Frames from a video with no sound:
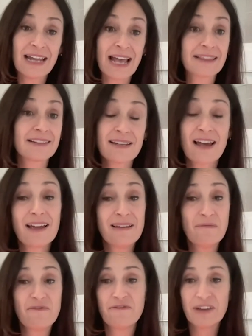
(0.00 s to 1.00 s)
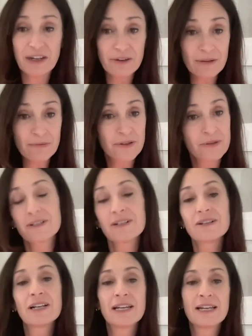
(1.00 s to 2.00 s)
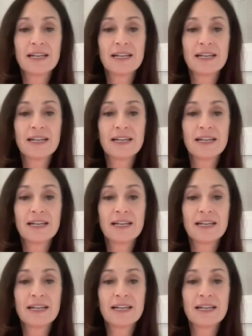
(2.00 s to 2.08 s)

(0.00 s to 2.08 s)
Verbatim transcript: at the time, very poor